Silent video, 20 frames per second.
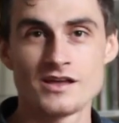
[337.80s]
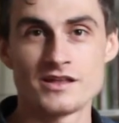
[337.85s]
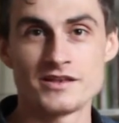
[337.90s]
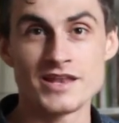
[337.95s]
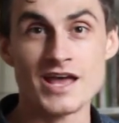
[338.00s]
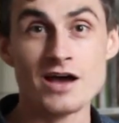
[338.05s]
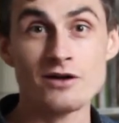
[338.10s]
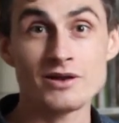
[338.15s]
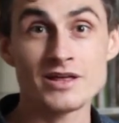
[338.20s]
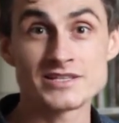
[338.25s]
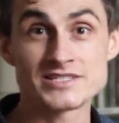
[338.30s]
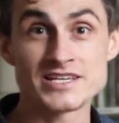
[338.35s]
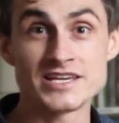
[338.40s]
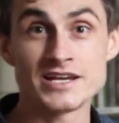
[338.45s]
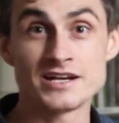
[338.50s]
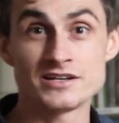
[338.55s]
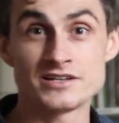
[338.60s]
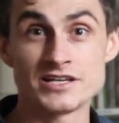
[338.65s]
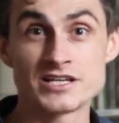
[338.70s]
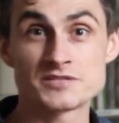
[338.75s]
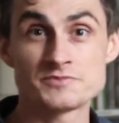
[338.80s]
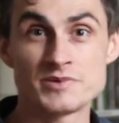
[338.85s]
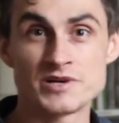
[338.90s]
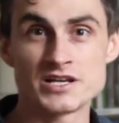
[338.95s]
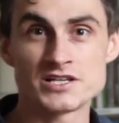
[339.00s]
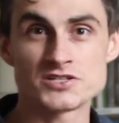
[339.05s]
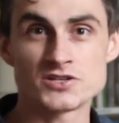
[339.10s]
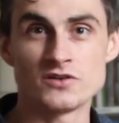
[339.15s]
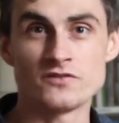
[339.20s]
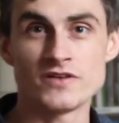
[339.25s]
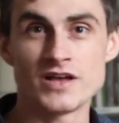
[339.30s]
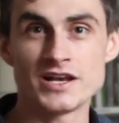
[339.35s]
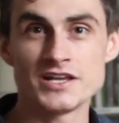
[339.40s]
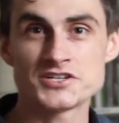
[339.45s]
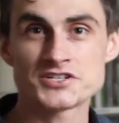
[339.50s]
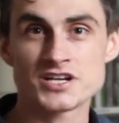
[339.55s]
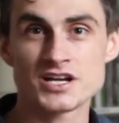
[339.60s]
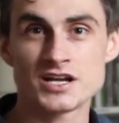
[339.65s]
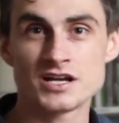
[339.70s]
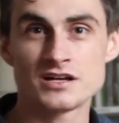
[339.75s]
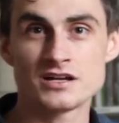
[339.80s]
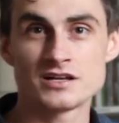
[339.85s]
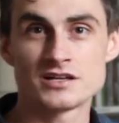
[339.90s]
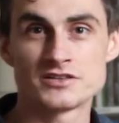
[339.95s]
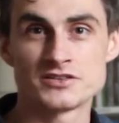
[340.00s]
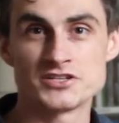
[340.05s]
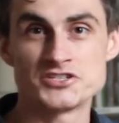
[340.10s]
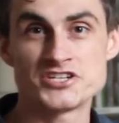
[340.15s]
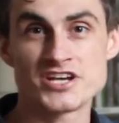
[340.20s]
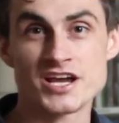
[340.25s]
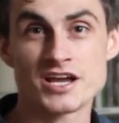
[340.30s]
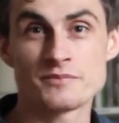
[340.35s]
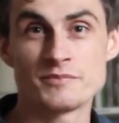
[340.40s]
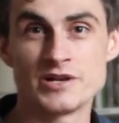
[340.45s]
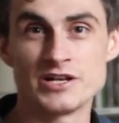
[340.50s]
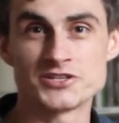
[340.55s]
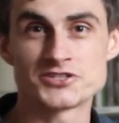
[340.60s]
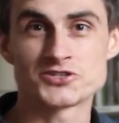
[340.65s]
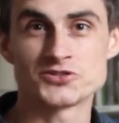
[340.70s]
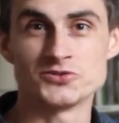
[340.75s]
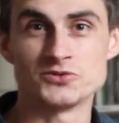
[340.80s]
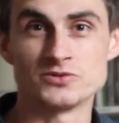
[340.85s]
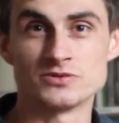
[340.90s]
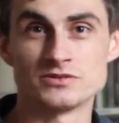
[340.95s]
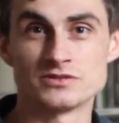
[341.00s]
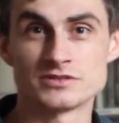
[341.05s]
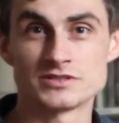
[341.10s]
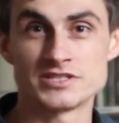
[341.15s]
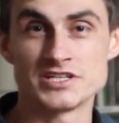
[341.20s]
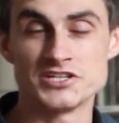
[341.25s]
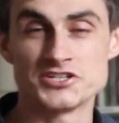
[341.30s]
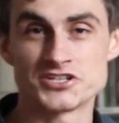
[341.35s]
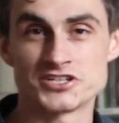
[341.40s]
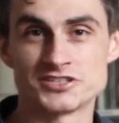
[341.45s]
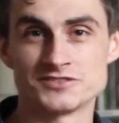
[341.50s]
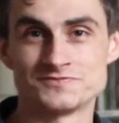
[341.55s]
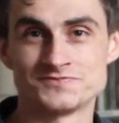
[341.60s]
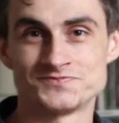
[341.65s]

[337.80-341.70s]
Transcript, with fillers: Now let's hear the experience of Eliška, the Czech middle school teacher.